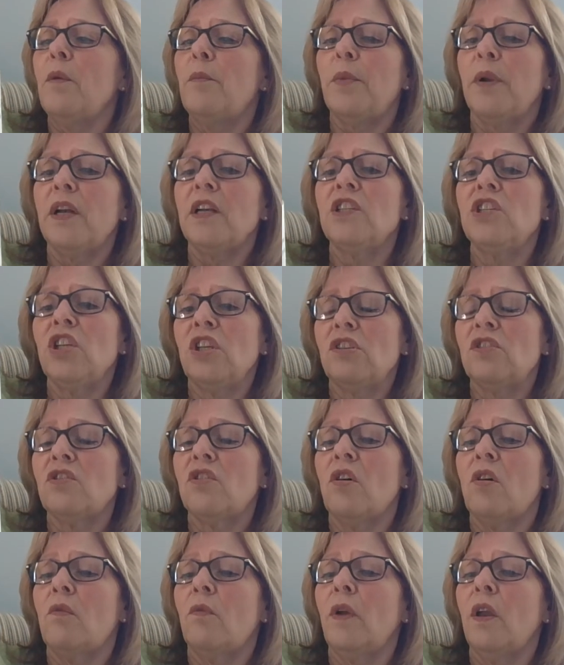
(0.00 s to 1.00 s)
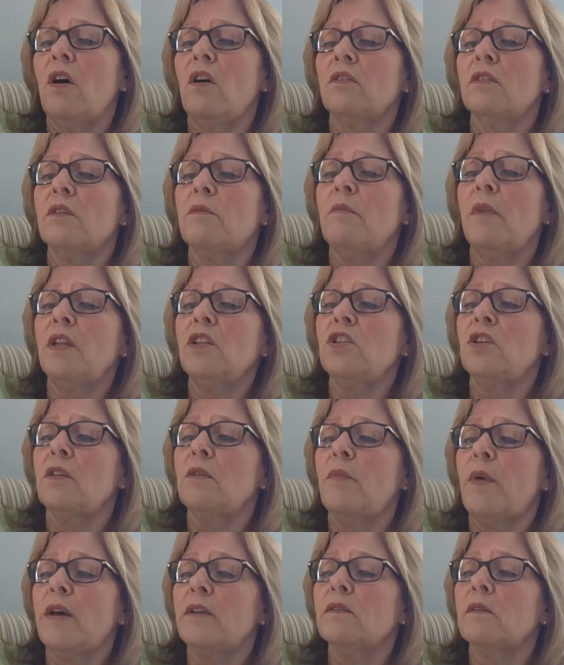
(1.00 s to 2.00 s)
but I just thought we ought to mention the
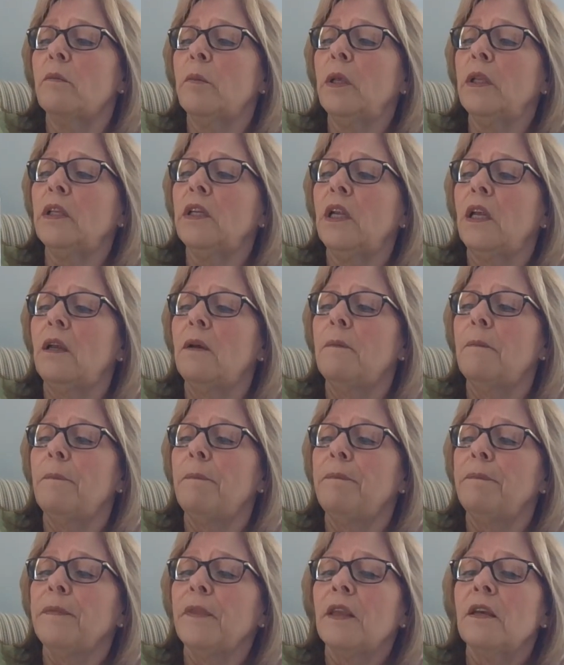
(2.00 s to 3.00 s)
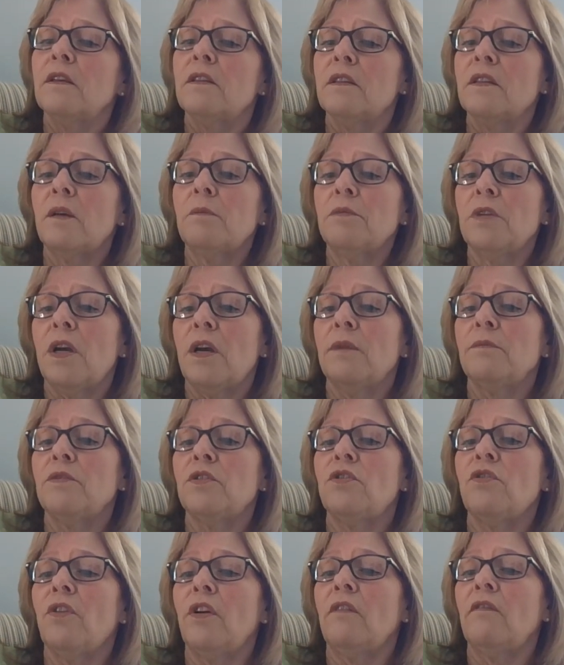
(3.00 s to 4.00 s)
possibility. Sometimes
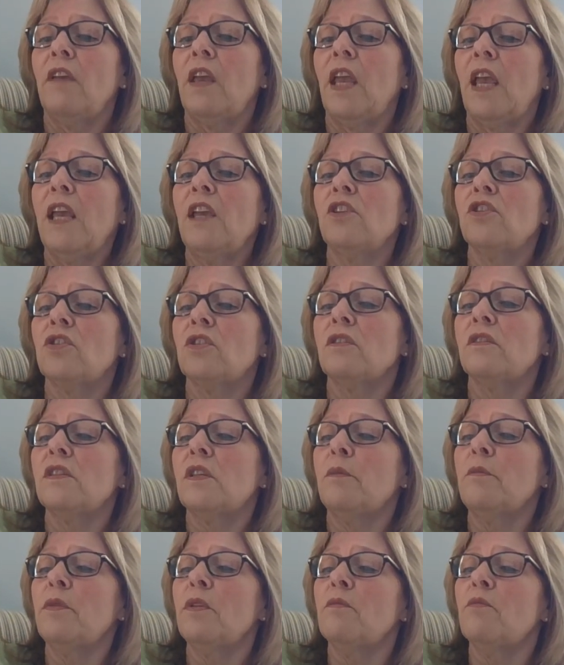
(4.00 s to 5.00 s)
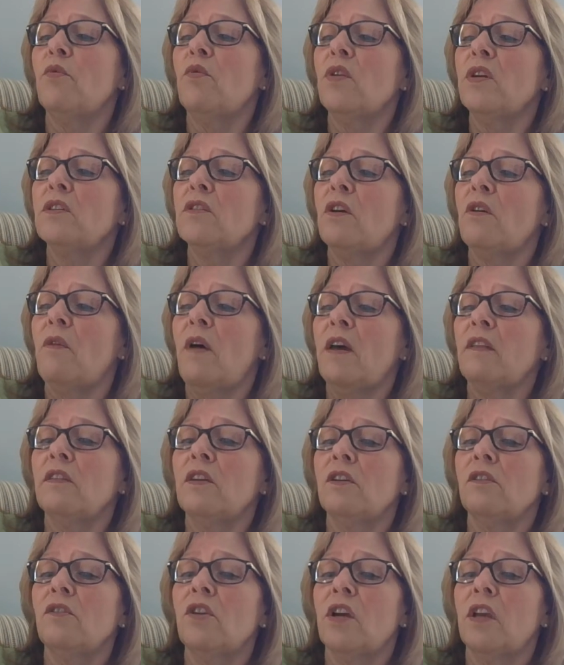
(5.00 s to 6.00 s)
during vacation some of the boys go out
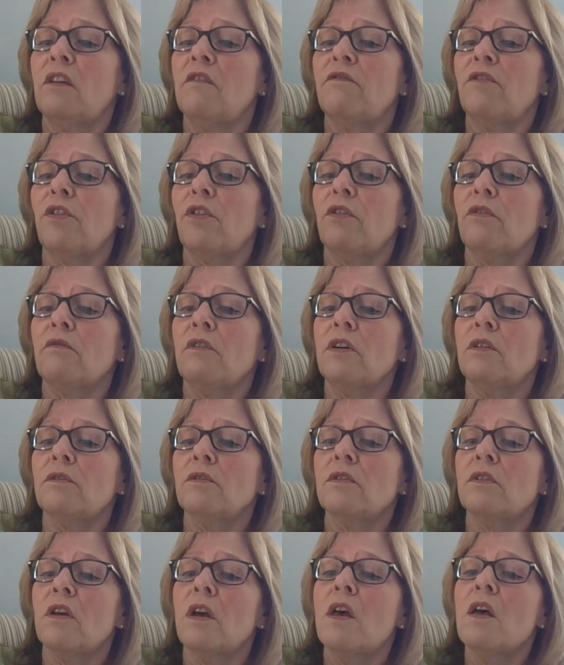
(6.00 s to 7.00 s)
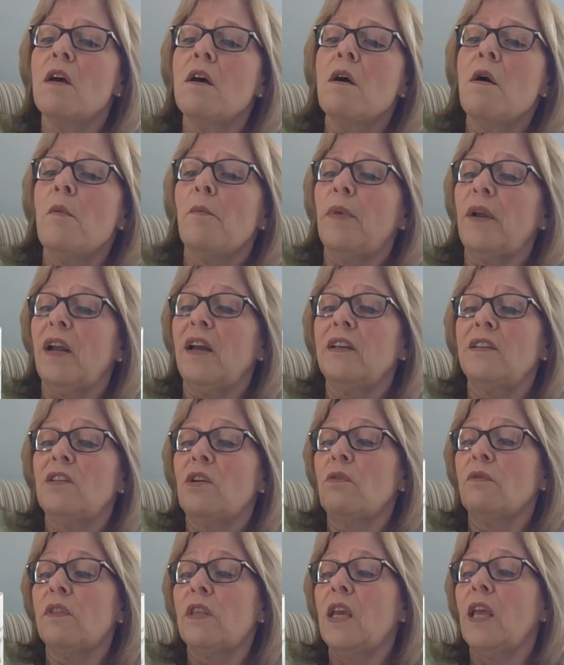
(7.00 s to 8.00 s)
there looking for thrills, but I
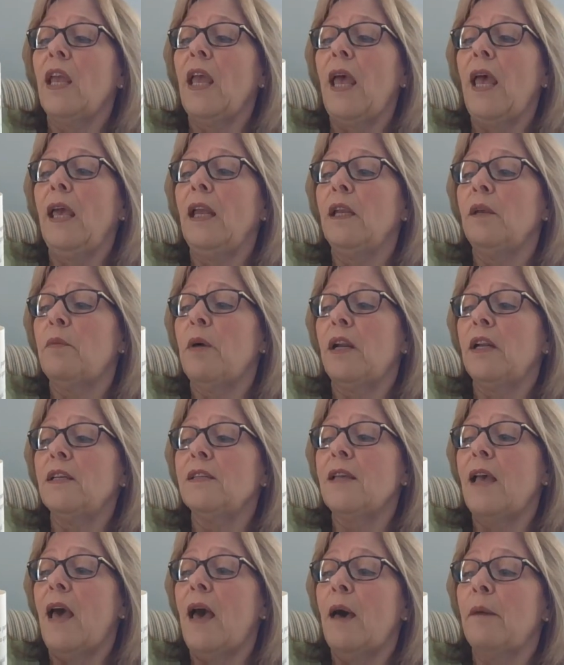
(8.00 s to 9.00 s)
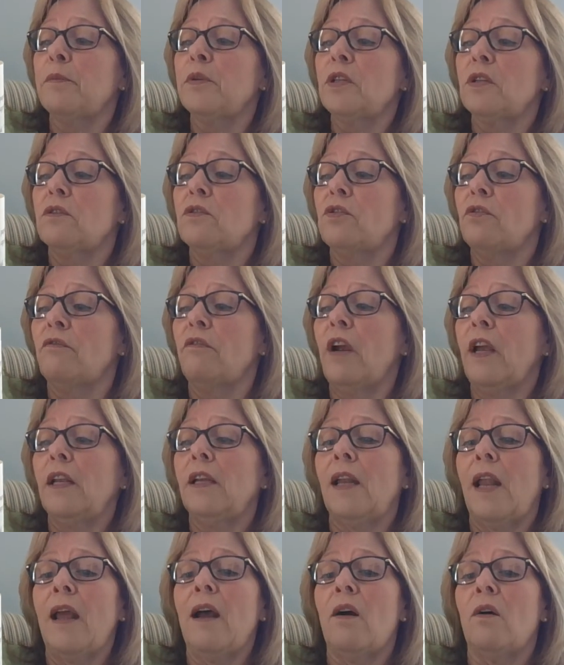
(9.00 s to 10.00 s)
don't think anybody's apt to right
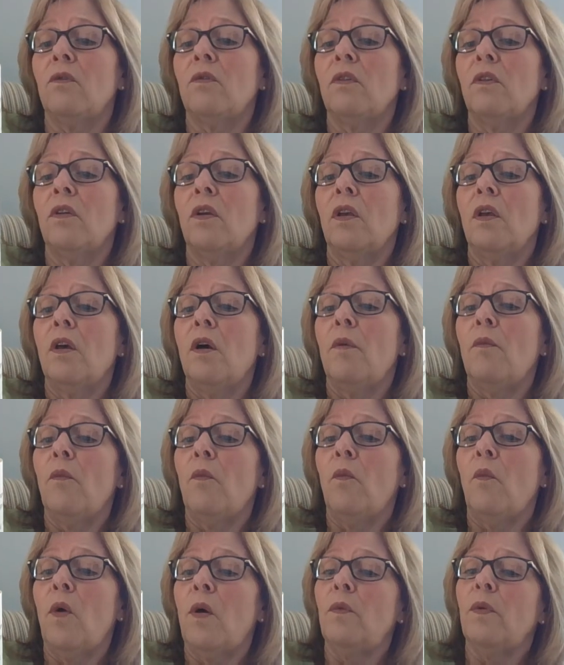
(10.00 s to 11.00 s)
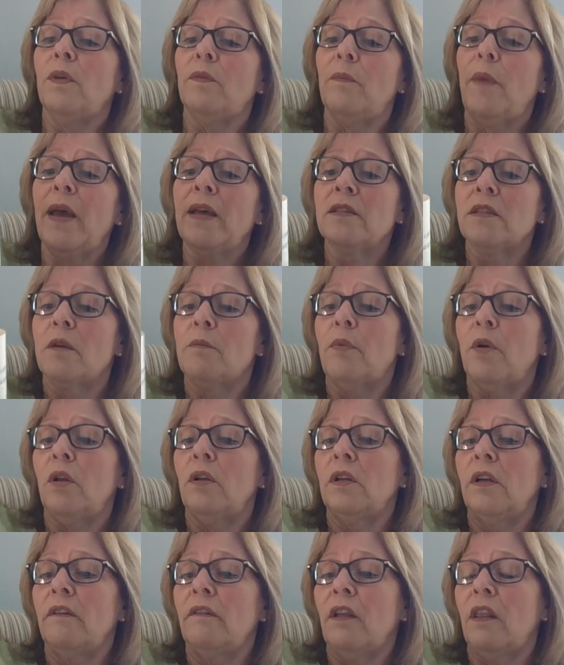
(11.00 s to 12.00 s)
now, what with basketball
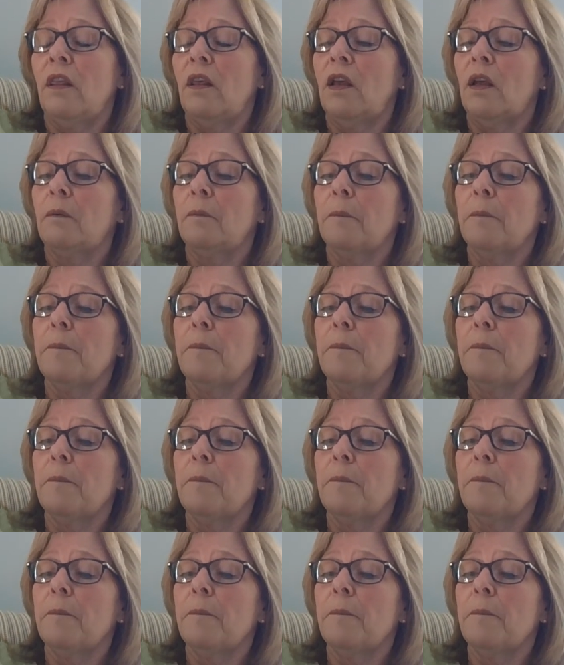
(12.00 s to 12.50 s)
and everything."